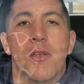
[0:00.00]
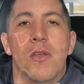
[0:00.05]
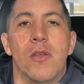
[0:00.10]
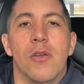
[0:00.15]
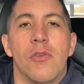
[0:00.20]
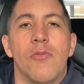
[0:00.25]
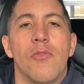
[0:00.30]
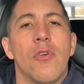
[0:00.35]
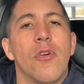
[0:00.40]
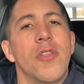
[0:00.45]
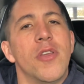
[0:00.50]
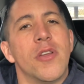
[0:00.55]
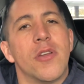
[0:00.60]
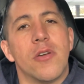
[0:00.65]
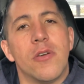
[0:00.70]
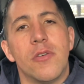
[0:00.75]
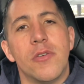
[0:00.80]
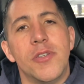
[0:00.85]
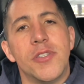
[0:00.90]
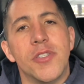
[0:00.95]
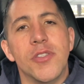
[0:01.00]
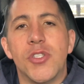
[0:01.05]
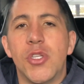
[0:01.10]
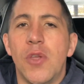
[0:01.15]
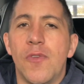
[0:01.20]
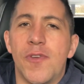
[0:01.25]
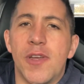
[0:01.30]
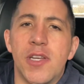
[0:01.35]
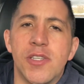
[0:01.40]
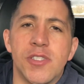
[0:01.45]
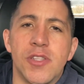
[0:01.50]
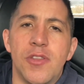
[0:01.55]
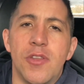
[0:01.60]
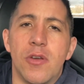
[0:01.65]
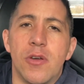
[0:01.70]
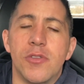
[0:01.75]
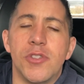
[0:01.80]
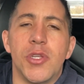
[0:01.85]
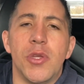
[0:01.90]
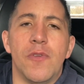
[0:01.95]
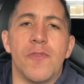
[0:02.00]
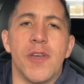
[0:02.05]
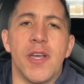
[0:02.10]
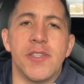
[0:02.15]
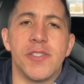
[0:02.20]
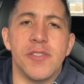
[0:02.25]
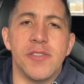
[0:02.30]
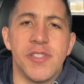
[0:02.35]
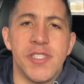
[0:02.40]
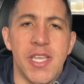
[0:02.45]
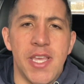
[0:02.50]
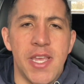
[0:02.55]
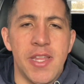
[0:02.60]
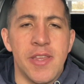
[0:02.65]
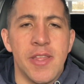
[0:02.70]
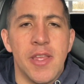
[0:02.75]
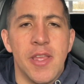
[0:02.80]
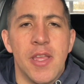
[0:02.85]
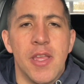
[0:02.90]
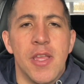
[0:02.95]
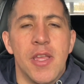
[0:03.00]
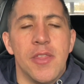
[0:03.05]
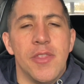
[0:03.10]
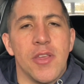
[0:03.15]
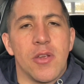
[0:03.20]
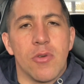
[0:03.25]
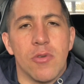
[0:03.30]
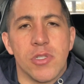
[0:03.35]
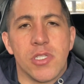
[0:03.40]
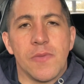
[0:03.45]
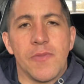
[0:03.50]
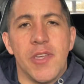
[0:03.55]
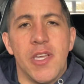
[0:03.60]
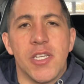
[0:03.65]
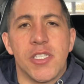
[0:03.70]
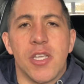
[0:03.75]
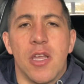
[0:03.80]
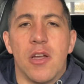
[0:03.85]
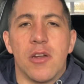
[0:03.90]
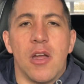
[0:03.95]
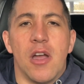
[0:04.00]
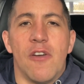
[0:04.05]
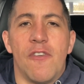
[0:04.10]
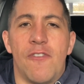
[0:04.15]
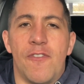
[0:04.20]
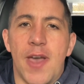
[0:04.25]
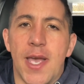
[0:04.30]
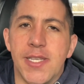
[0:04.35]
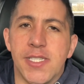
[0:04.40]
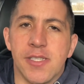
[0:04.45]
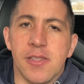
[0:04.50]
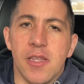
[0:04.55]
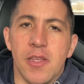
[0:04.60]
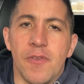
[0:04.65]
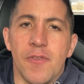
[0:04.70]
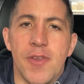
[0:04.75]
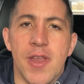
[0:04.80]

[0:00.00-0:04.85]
Right then, guys, in 2009-2010, the Corsa VXR got a facelift.